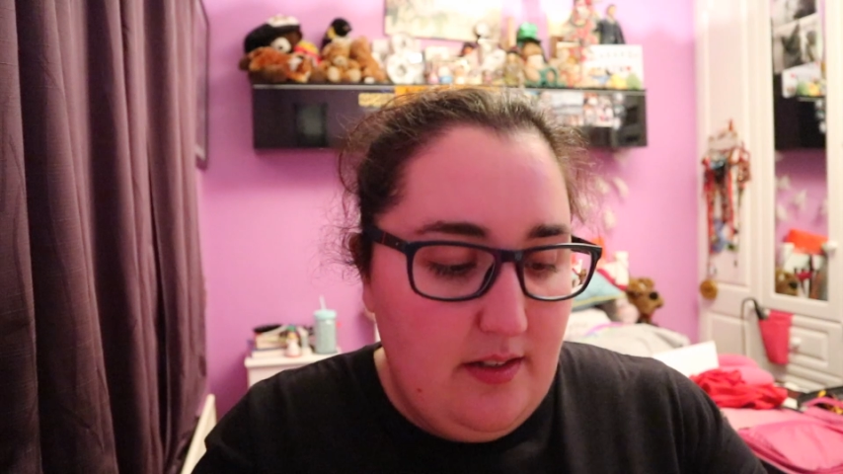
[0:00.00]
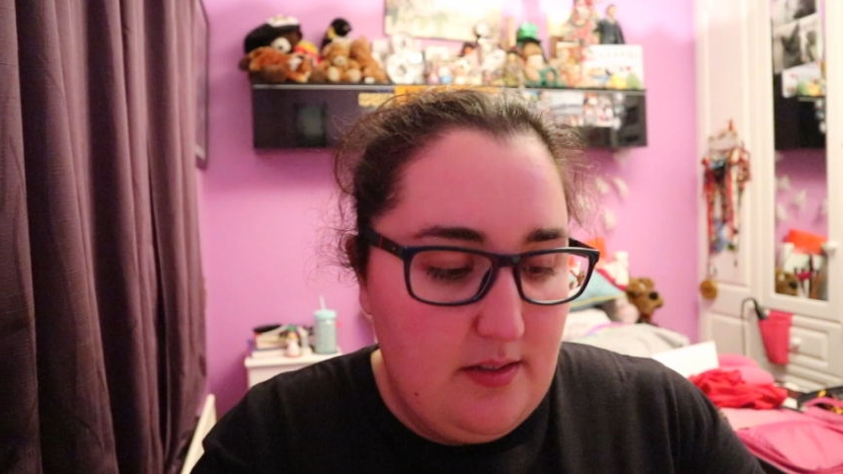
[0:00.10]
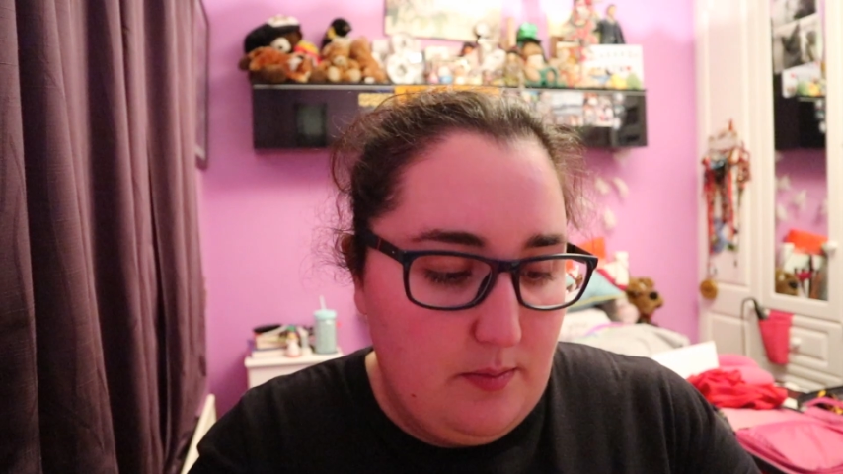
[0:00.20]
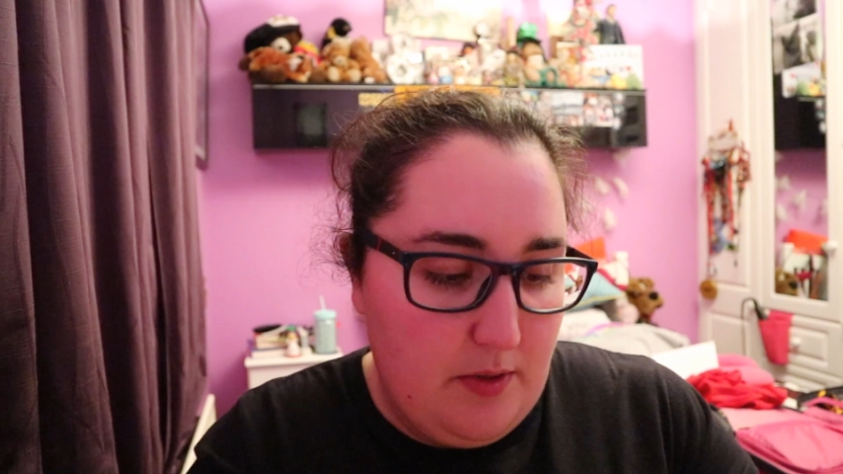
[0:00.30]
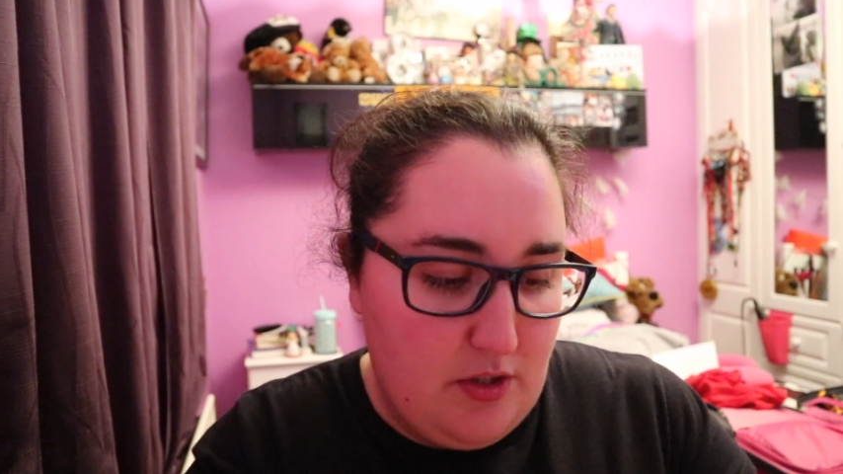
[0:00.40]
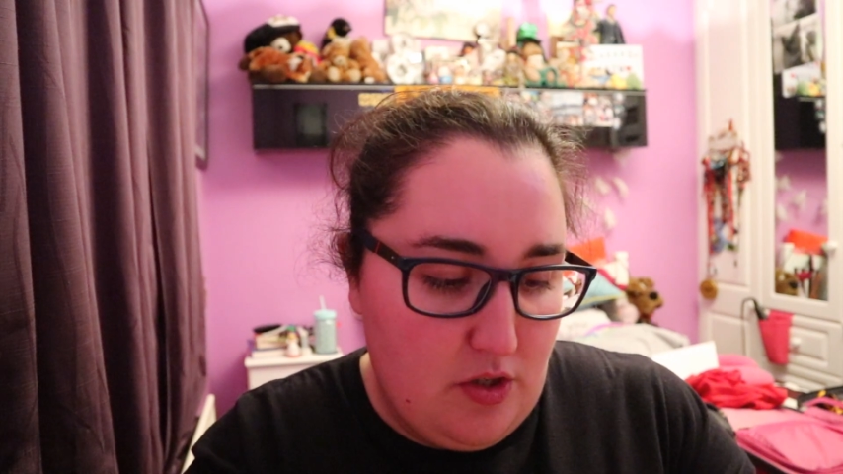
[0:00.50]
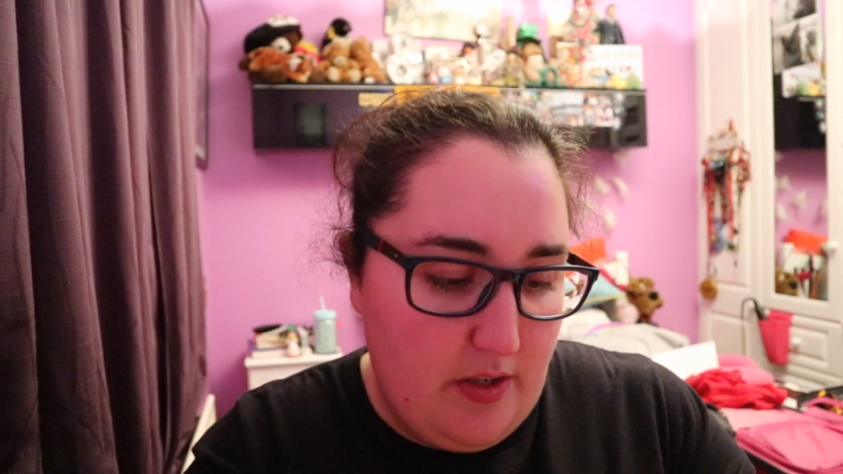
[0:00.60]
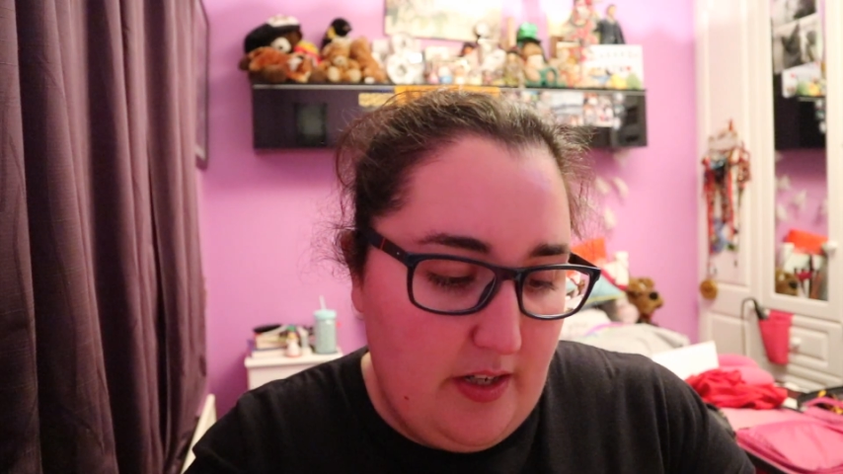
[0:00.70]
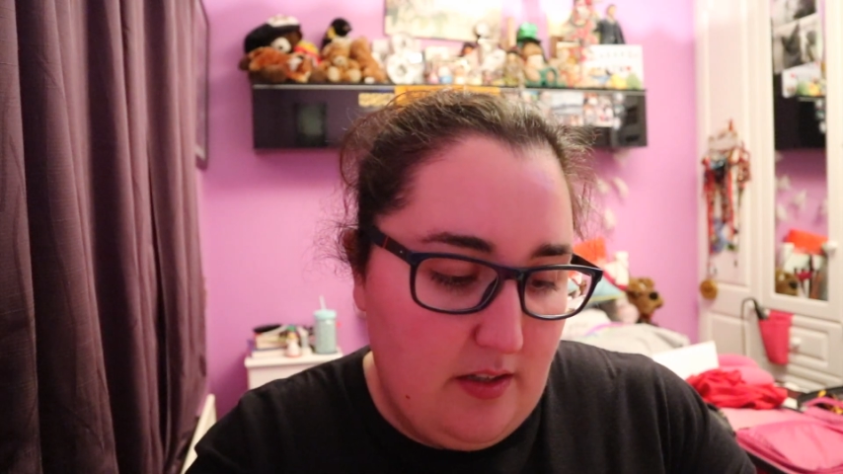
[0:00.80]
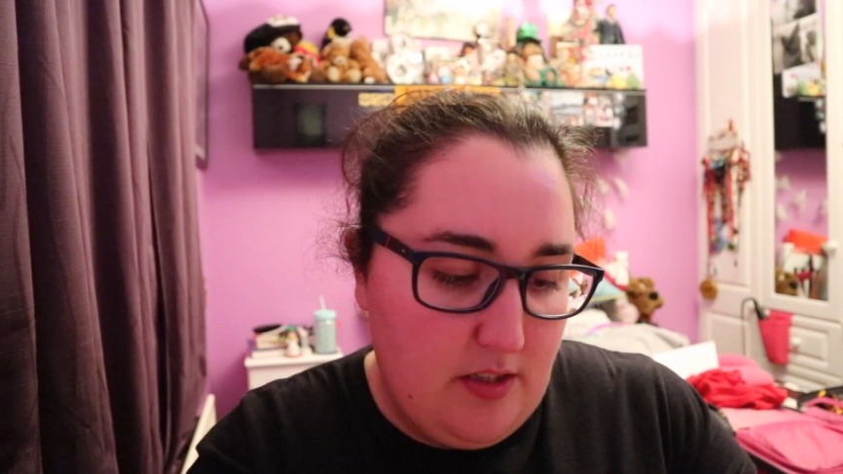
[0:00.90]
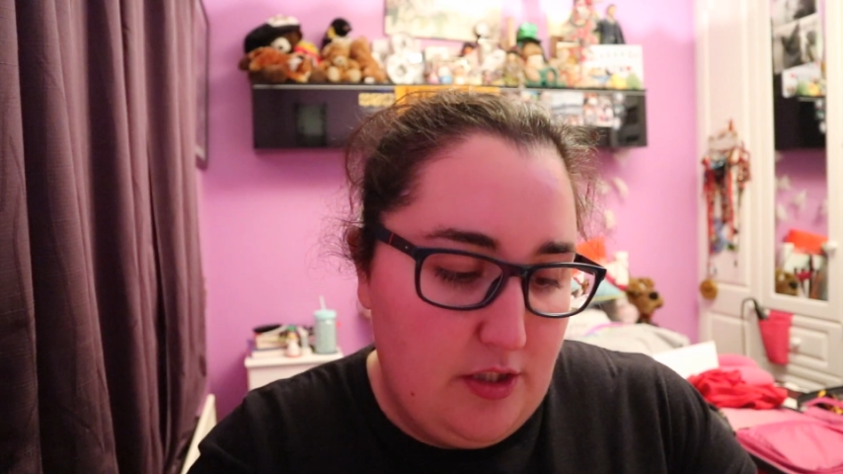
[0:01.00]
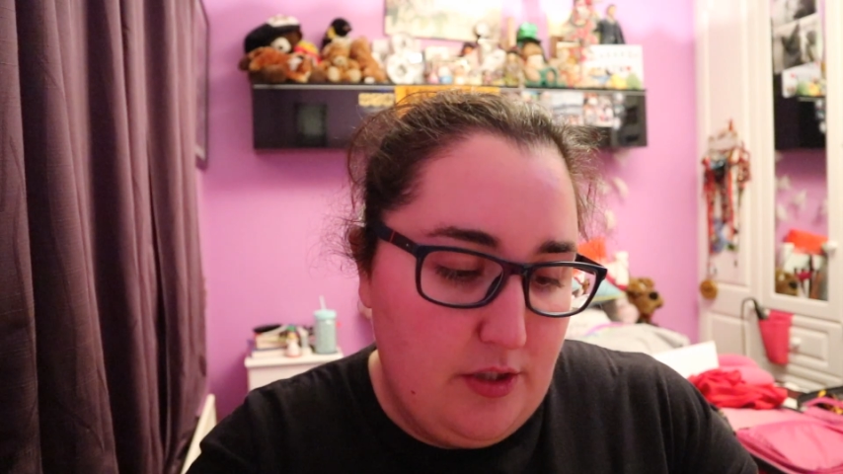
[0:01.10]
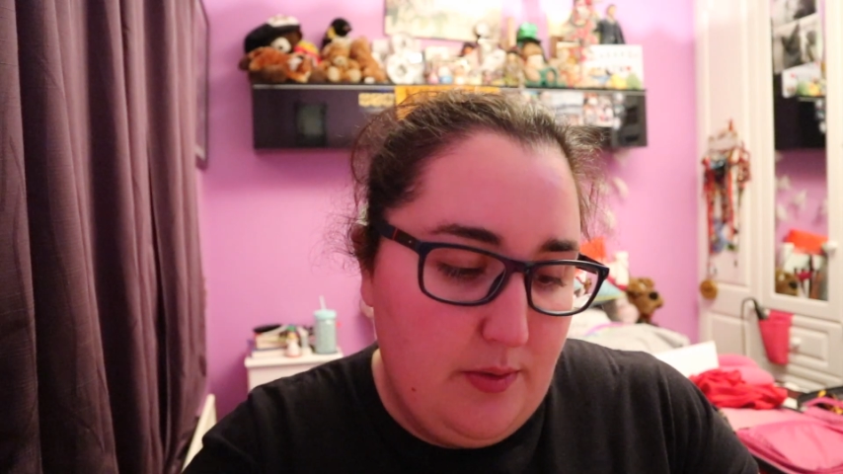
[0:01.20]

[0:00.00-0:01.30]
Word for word: so I'm going to try not to do